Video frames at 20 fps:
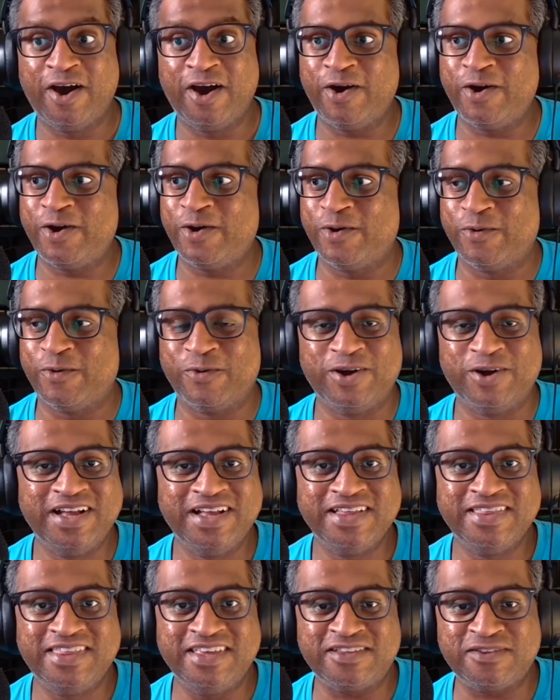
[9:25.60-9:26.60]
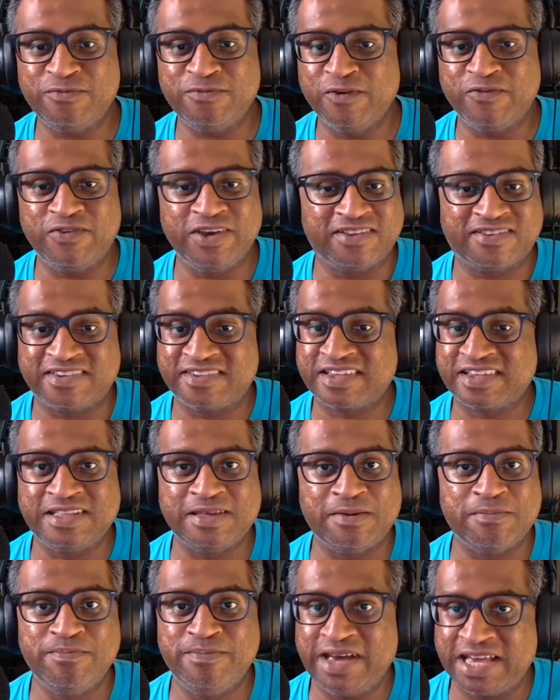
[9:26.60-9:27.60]
oh, this movie is just going
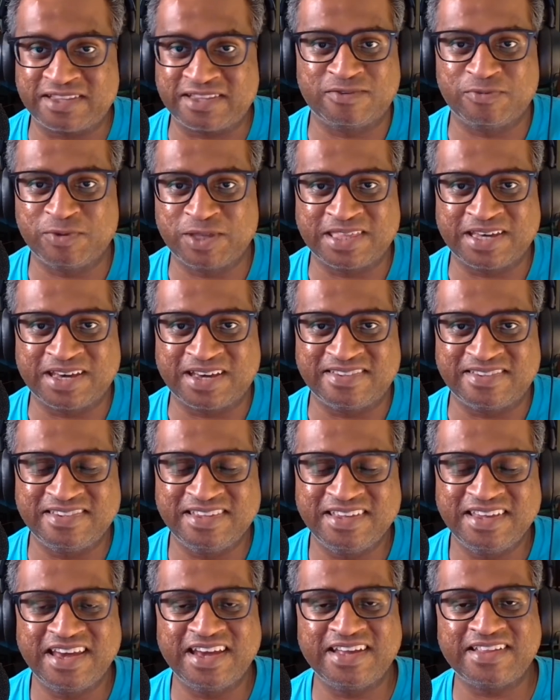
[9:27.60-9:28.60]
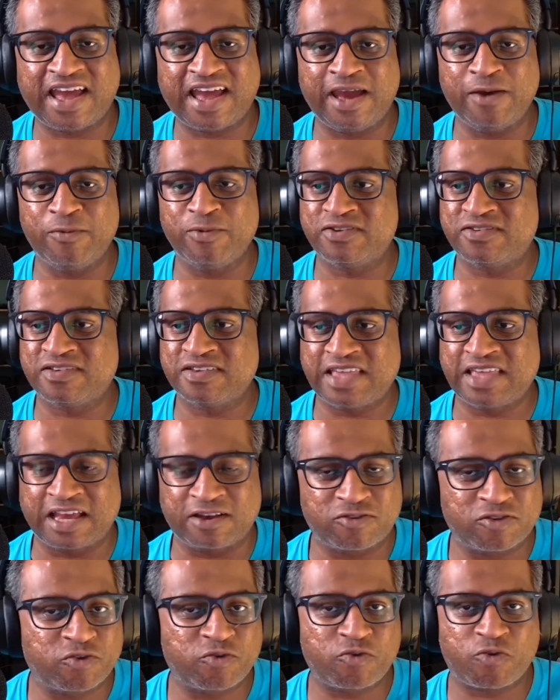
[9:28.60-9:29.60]
to mess with us. And I was just like
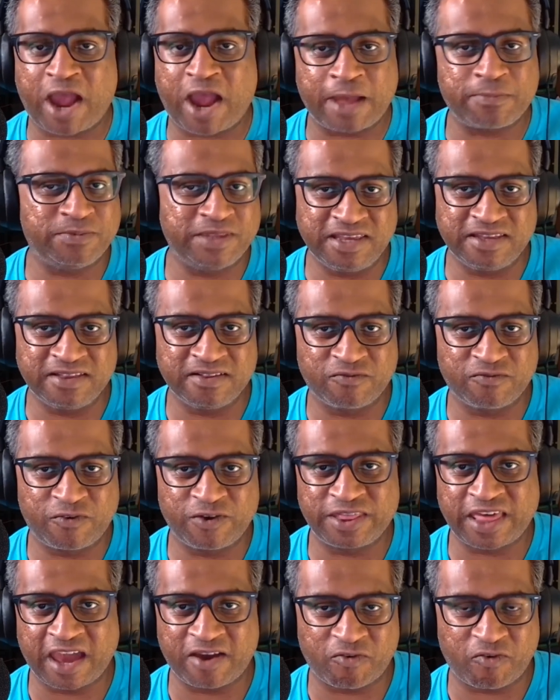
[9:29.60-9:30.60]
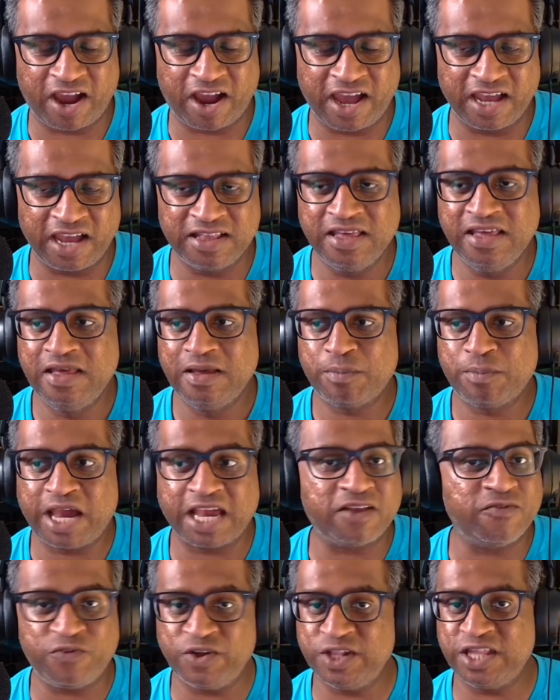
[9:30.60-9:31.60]
strapped in for that ride. But I
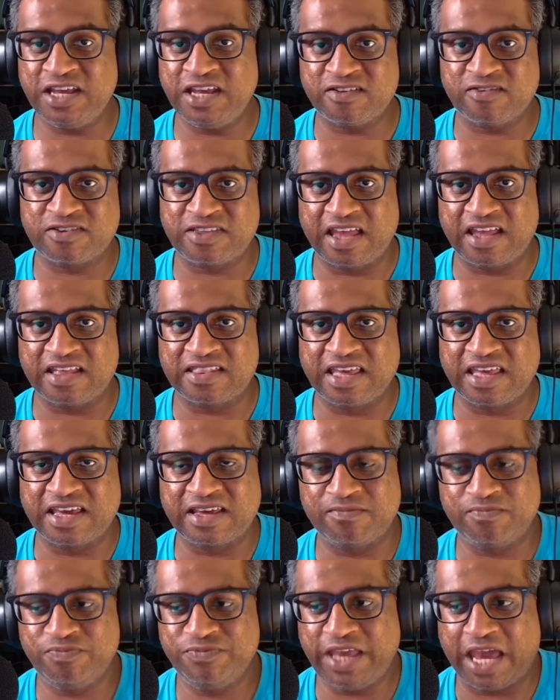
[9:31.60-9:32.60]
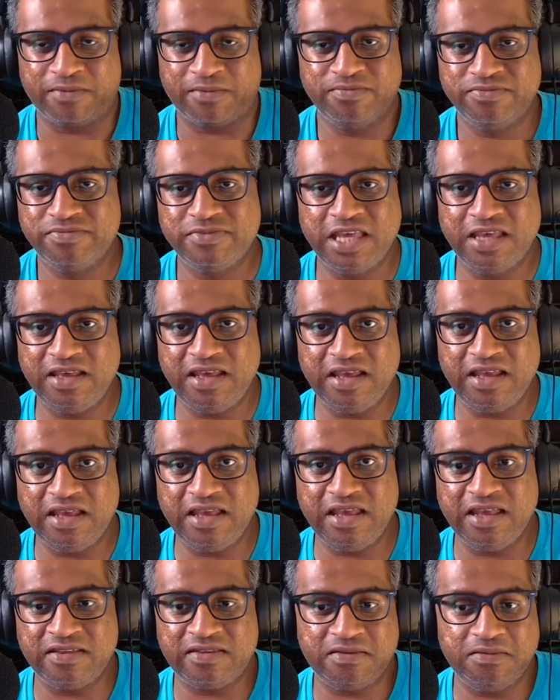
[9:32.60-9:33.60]
can fully understand. Like,
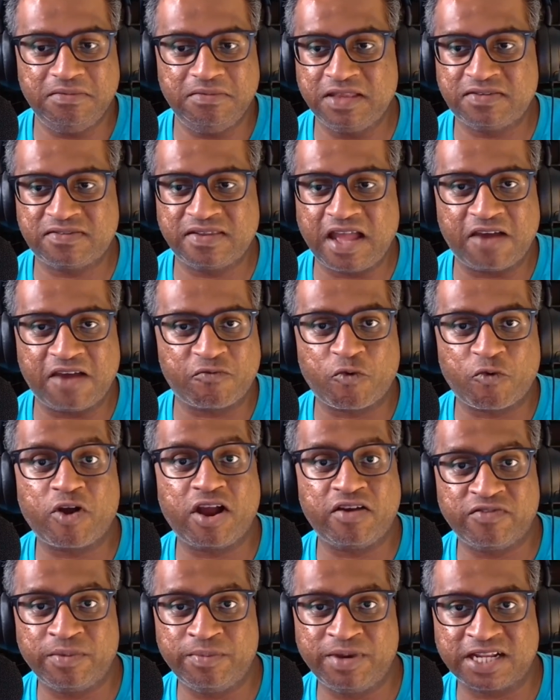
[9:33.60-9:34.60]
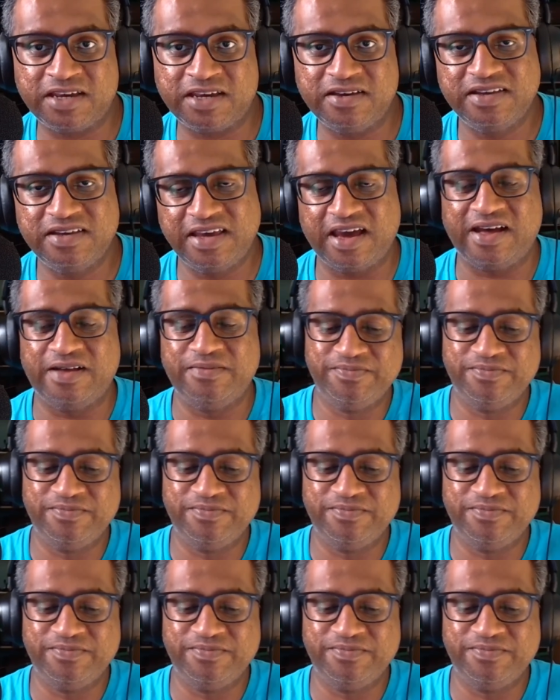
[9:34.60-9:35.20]
it's not for everybody. Yeah.